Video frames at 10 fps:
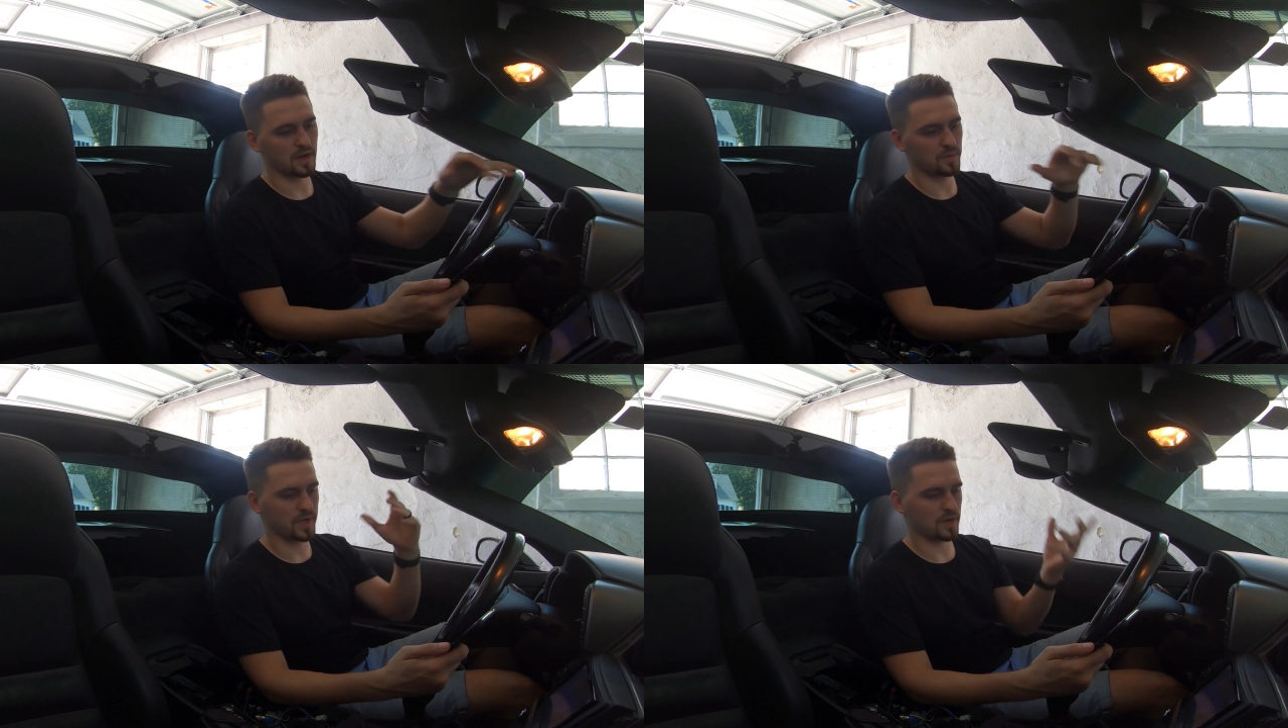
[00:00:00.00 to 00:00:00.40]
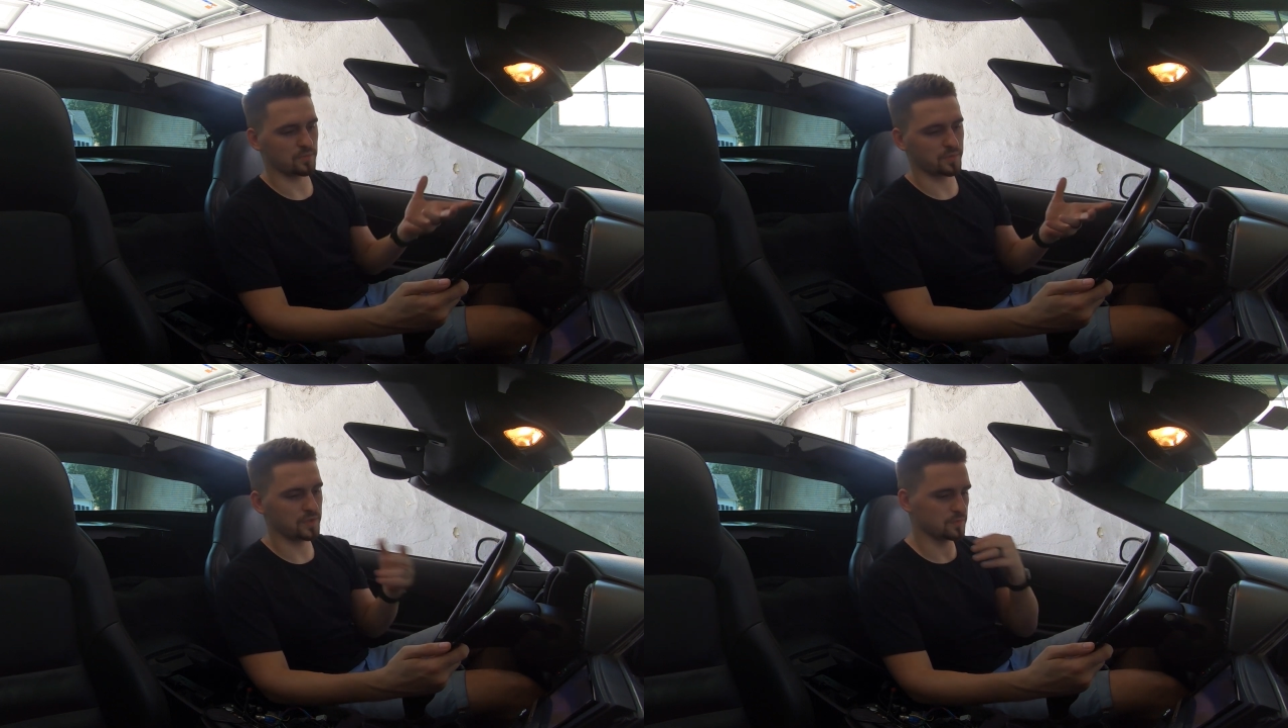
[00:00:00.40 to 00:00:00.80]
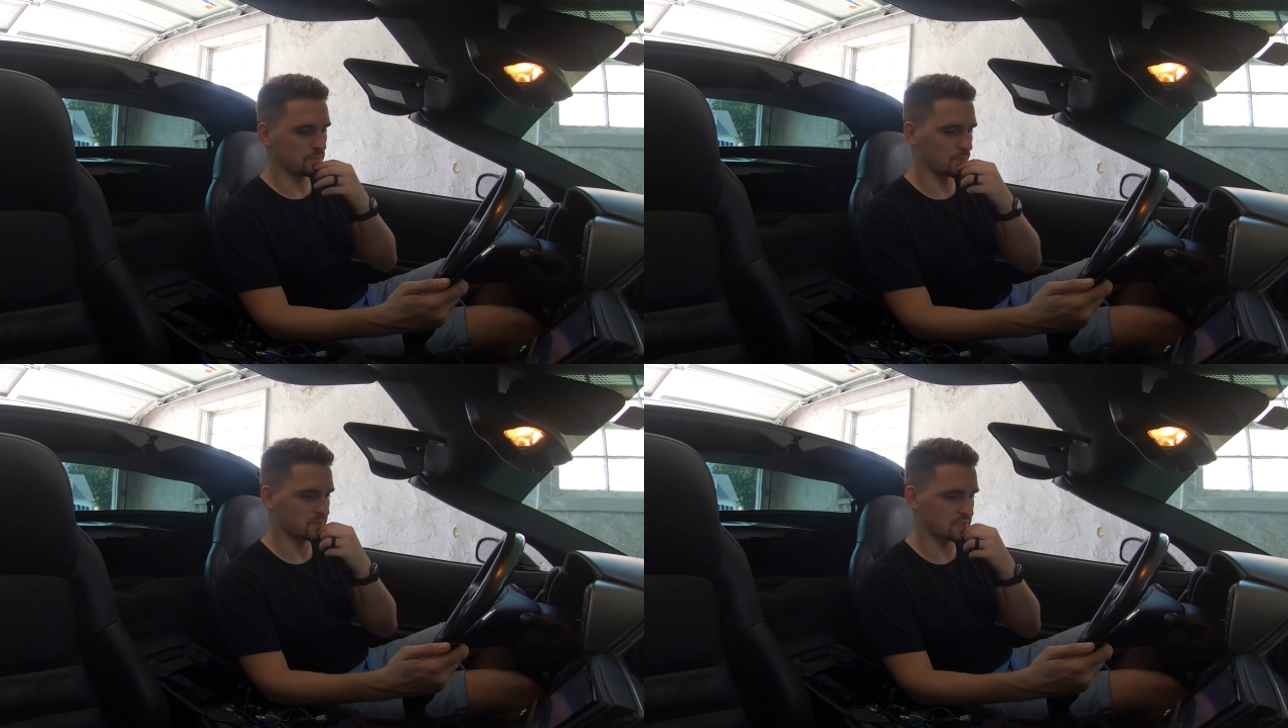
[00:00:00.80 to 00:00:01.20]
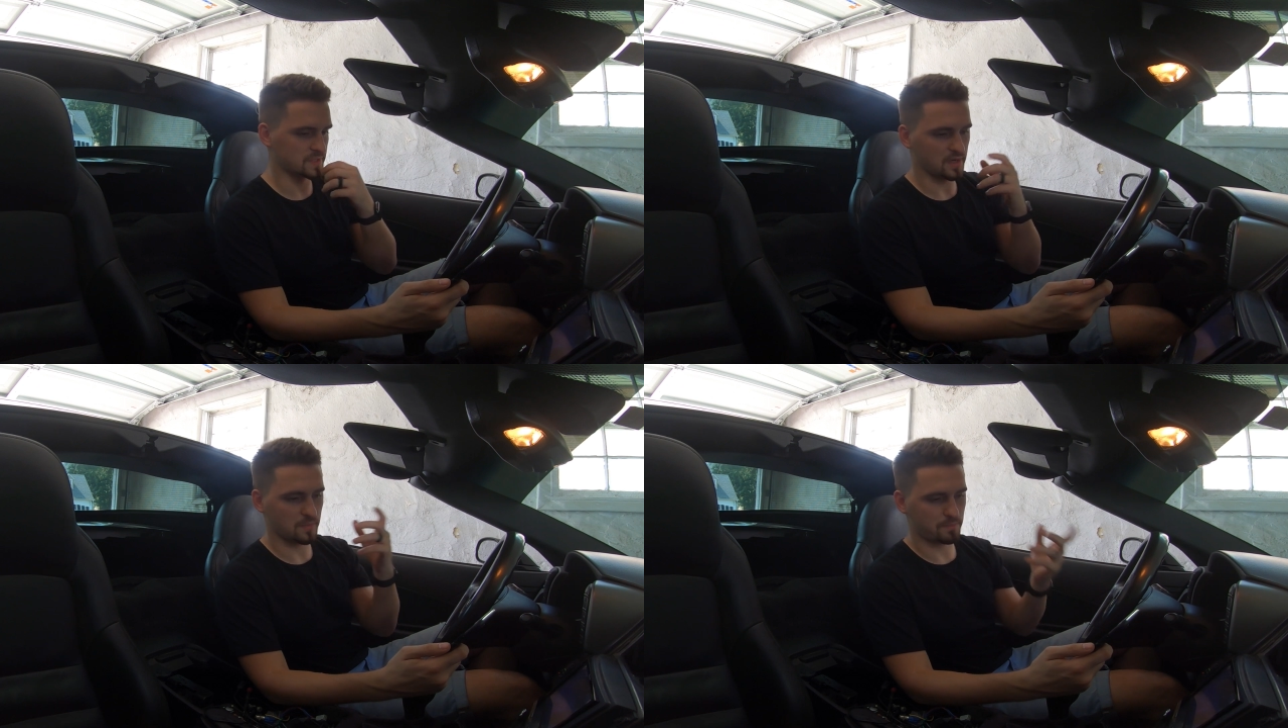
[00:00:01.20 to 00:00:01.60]
We got a
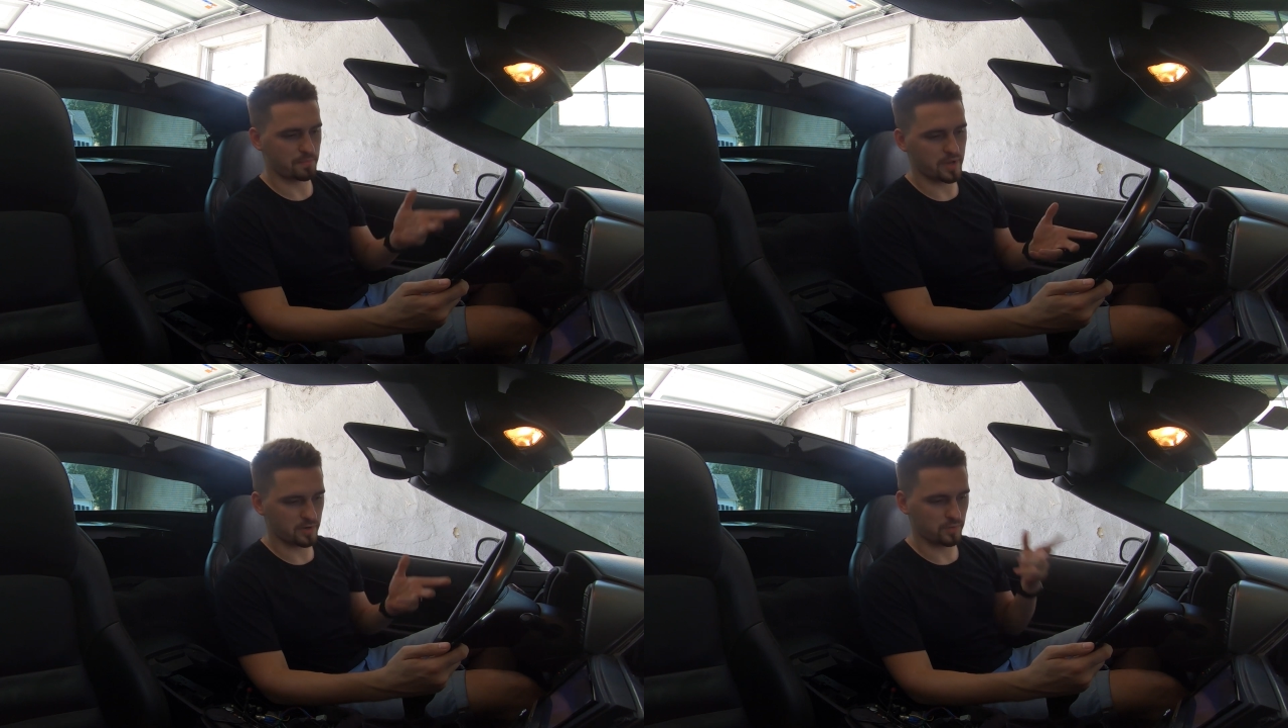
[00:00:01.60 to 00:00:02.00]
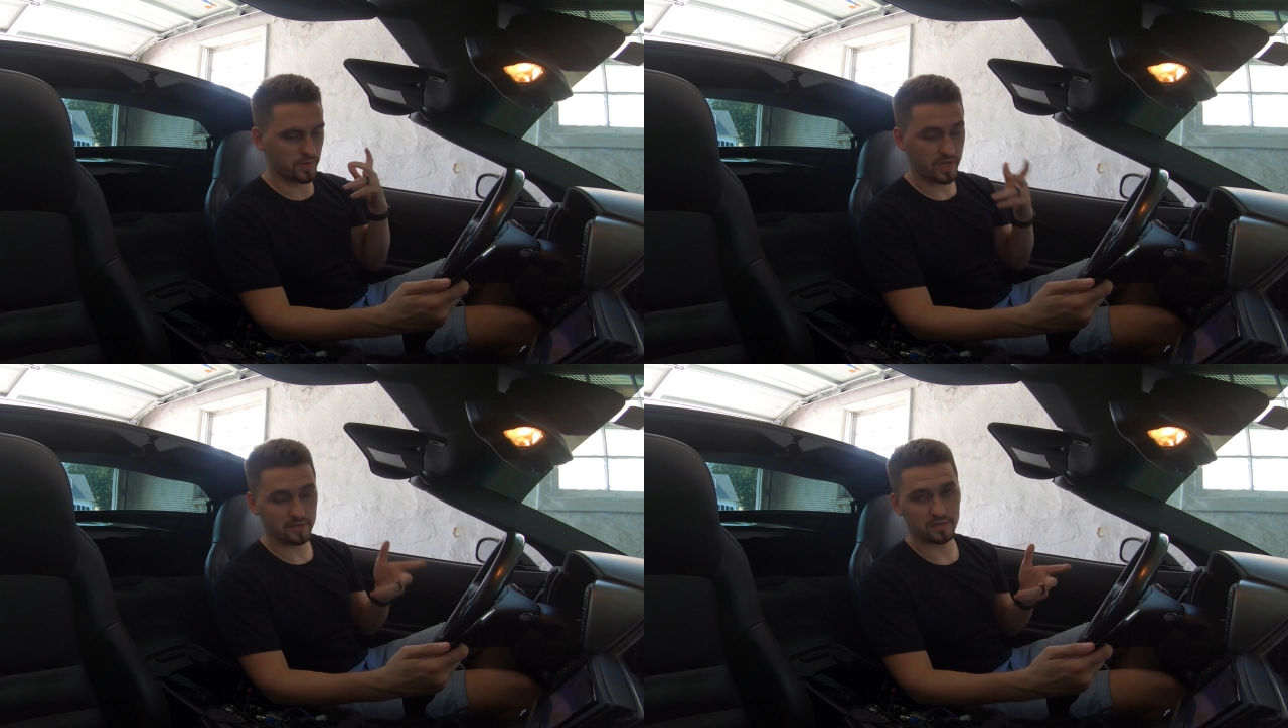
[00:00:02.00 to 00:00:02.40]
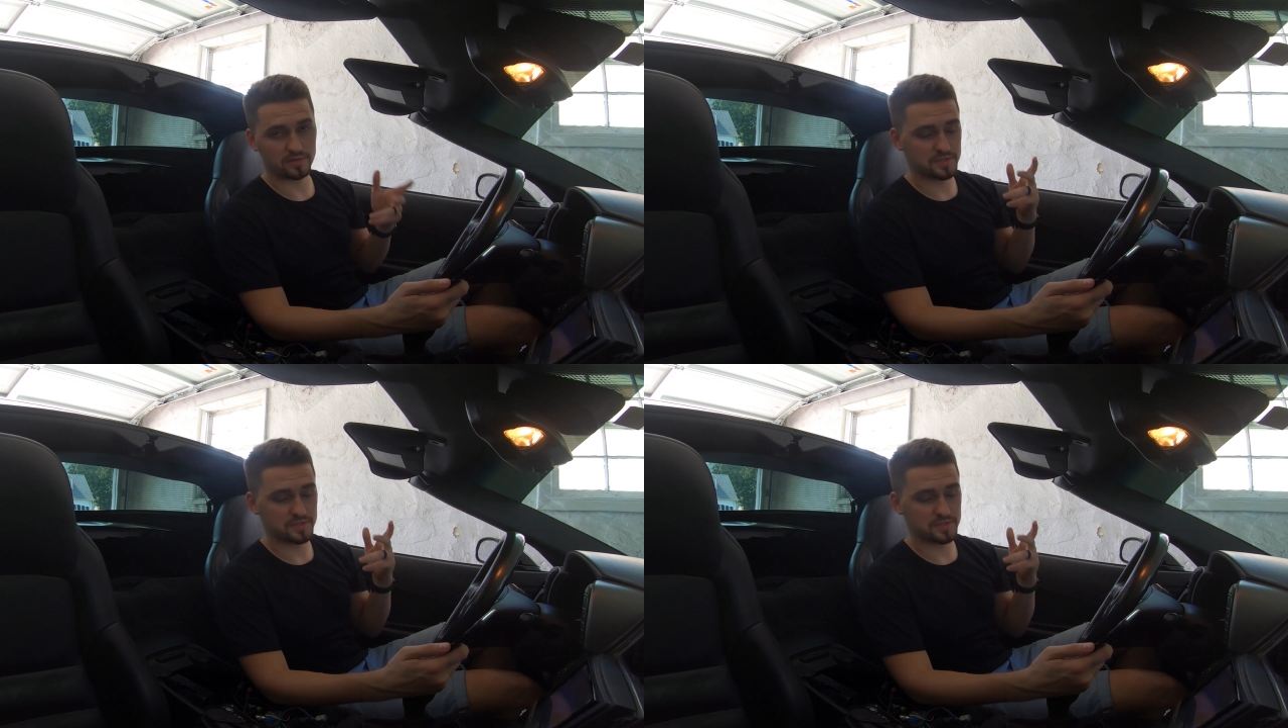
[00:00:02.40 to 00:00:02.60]
reinforced better radiator